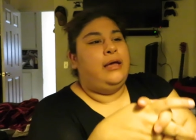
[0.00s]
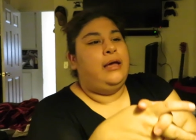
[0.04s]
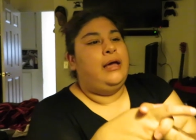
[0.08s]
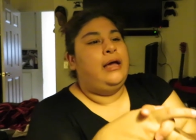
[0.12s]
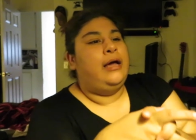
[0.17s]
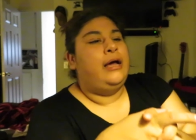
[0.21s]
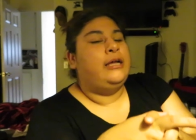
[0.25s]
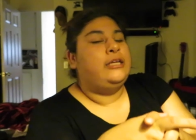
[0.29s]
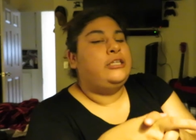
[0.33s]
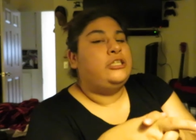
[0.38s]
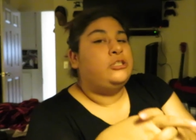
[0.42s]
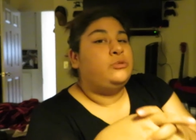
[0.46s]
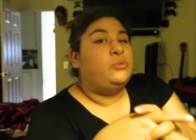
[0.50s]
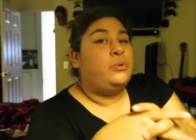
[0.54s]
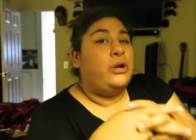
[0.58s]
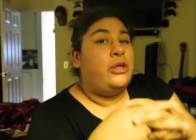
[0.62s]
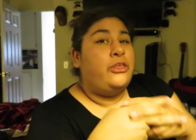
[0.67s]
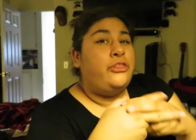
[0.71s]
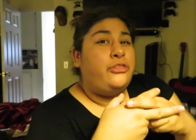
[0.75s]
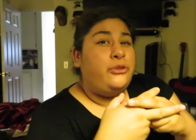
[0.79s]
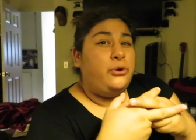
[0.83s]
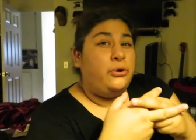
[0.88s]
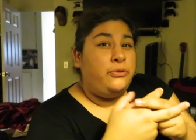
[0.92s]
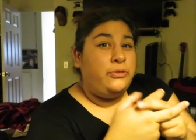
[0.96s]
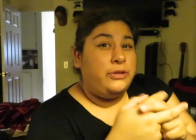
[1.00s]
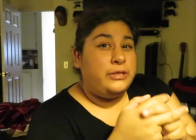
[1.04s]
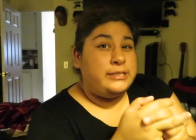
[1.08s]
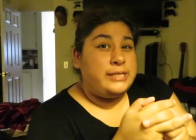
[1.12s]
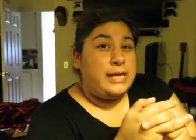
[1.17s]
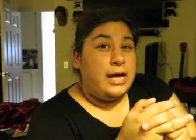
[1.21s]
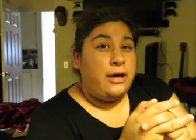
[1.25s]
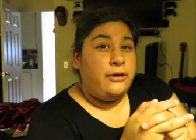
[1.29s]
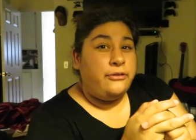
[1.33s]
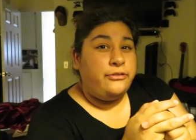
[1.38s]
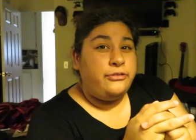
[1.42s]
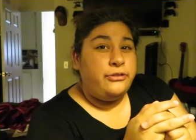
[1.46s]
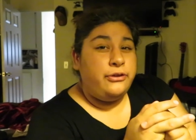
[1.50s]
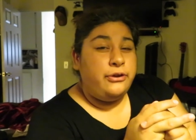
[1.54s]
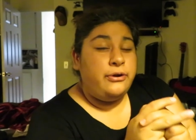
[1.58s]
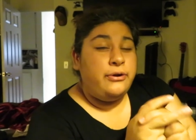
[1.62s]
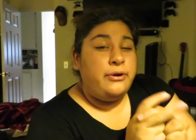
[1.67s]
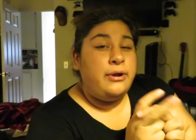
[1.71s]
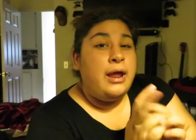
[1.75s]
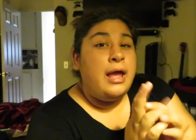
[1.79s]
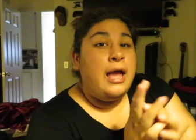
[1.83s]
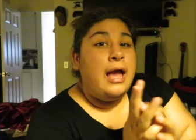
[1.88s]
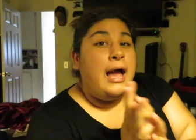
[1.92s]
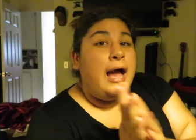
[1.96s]
I just want to throw this out
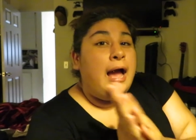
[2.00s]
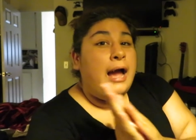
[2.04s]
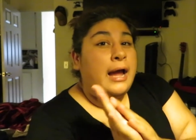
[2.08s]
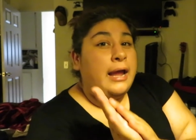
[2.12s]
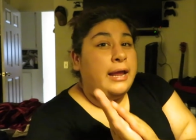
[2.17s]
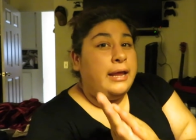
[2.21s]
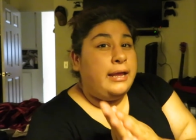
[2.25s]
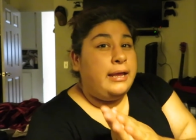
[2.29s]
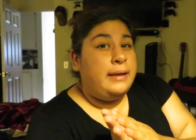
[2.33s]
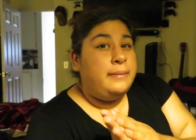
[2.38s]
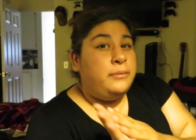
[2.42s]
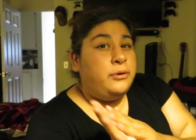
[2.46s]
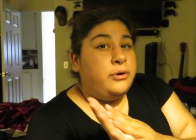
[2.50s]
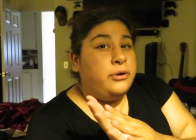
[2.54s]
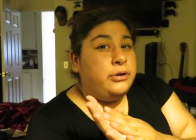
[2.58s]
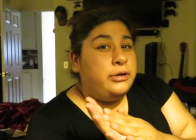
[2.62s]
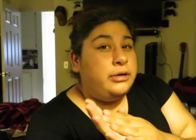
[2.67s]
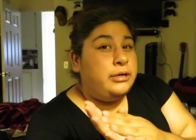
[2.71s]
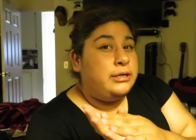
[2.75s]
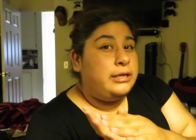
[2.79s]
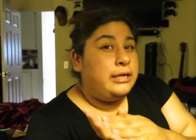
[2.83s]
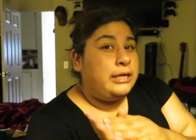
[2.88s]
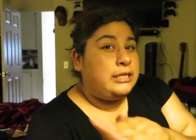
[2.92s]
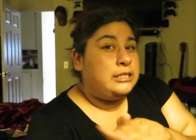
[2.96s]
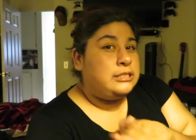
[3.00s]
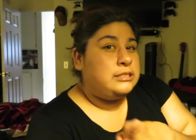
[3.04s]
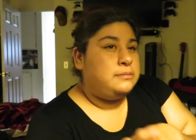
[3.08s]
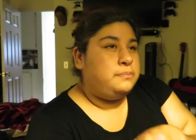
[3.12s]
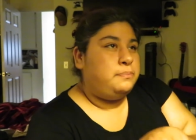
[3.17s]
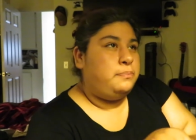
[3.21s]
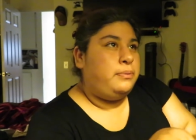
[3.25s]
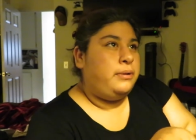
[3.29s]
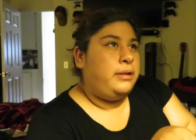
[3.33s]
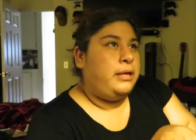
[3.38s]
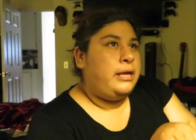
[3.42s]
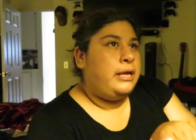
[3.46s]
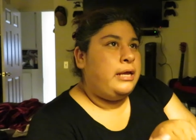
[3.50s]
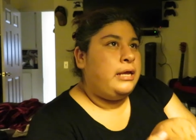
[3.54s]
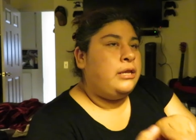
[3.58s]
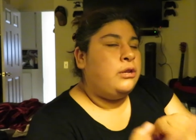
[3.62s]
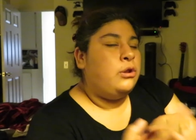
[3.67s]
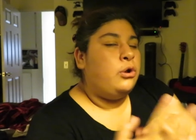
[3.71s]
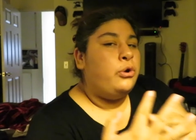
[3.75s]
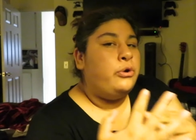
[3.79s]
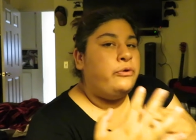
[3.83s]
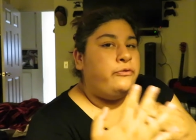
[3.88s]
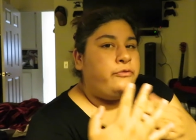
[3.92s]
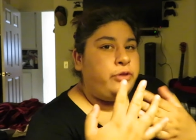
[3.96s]
there, I am gonna explain,
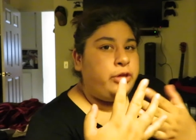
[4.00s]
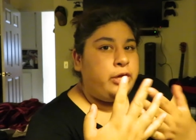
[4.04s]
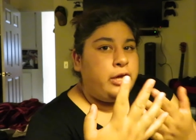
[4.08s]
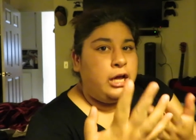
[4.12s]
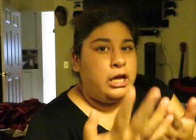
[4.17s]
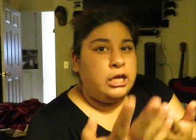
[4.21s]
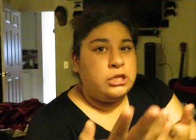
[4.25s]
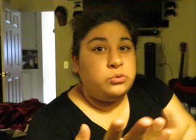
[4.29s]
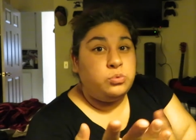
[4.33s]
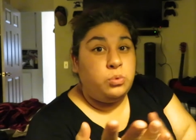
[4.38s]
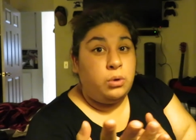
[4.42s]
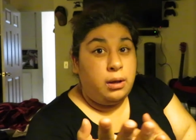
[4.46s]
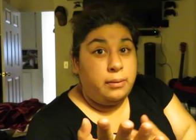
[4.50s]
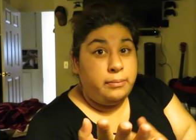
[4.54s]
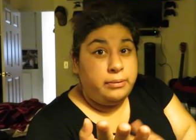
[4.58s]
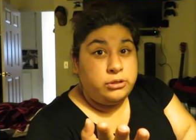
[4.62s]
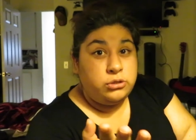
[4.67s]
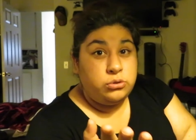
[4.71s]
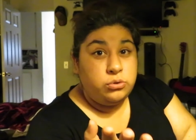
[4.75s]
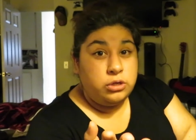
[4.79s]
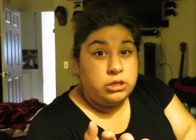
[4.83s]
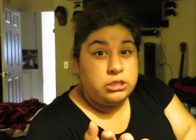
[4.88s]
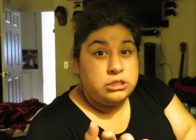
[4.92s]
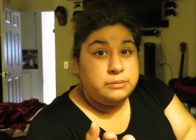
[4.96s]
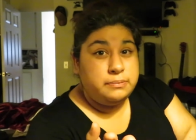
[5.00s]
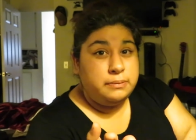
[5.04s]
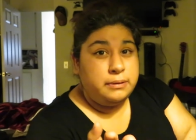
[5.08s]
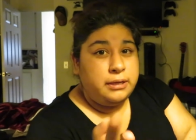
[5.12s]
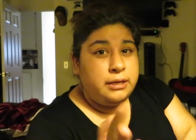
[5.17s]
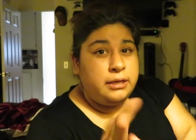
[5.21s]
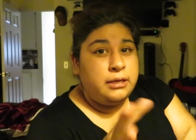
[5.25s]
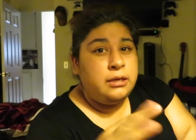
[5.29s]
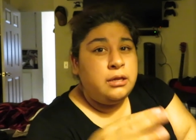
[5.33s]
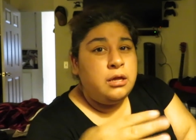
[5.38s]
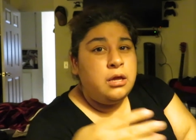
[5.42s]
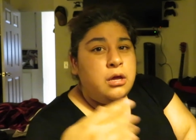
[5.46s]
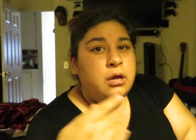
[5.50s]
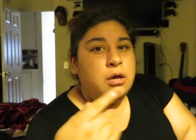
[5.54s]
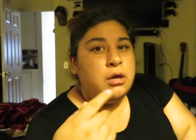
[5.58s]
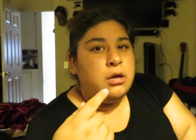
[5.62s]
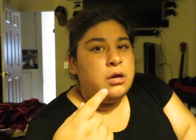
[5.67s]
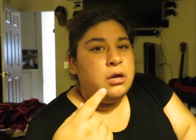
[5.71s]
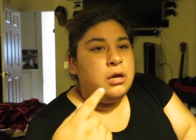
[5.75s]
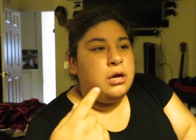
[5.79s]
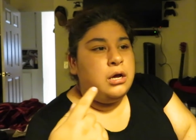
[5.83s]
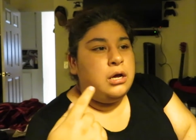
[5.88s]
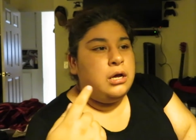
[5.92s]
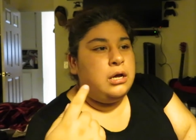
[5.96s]
or if you guys want me to explain,
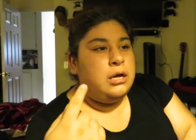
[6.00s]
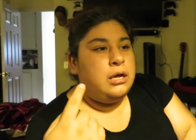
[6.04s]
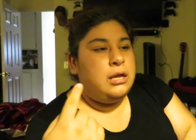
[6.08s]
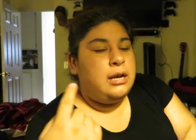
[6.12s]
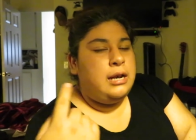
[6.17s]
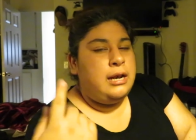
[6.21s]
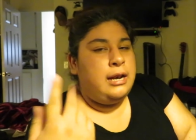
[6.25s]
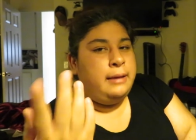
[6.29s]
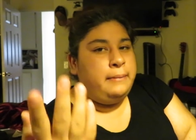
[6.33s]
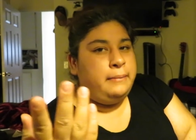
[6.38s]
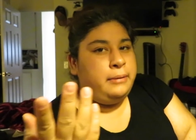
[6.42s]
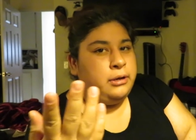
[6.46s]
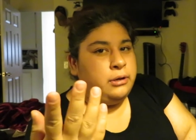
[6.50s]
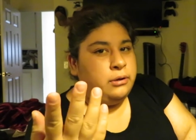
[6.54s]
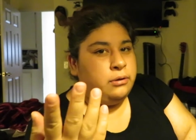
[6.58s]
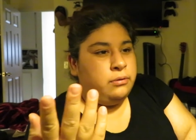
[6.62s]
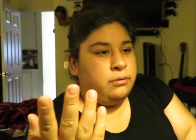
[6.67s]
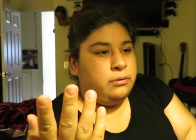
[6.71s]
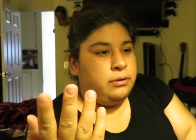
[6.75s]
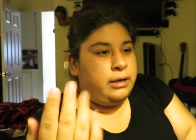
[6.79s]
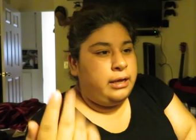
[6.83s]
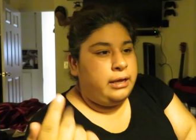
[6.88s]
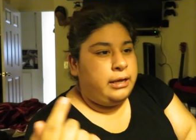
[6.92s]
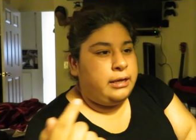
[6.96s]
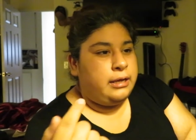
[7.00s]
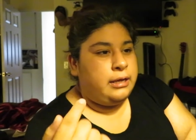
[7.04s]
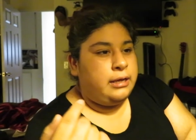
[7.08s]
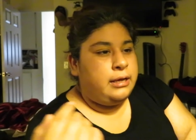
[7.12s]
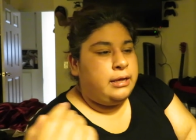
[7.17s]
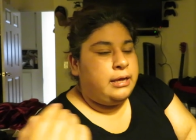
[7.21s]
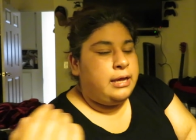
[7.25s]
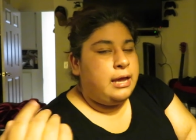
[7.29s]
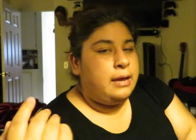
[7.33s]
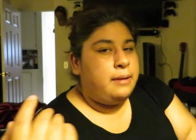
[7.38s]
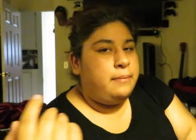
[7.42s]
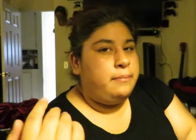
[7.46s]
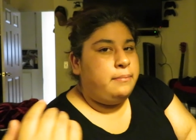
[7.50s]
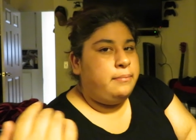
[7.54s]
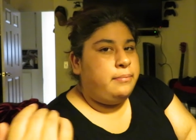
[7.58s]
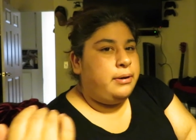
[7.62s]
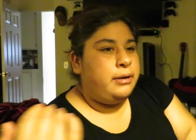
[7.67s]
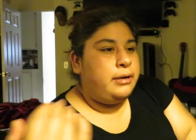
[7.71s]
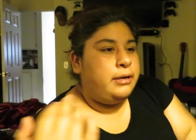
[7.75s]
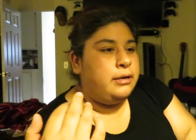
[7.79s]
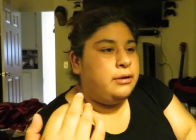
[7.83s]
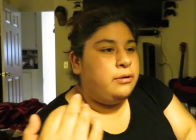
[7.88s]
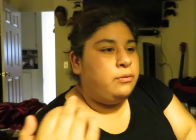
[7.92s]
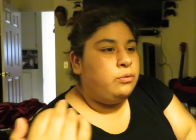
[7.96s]
let me know, like, Kim,
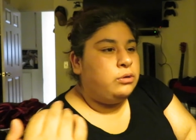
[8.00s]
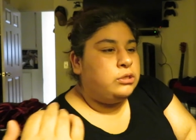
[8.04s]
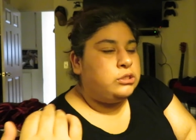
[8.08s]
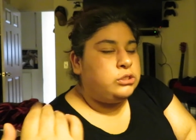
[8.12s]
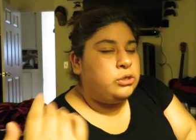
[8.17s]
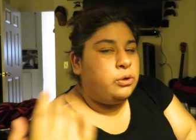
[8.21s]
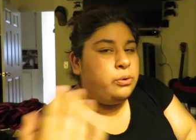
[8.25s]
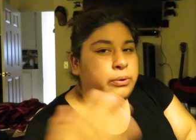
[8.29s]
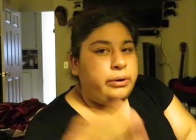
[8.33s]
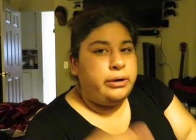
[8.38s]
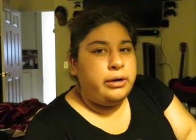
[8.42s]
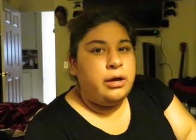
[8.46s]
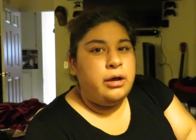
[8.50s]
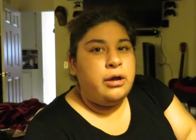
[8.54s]
Brenda, what's going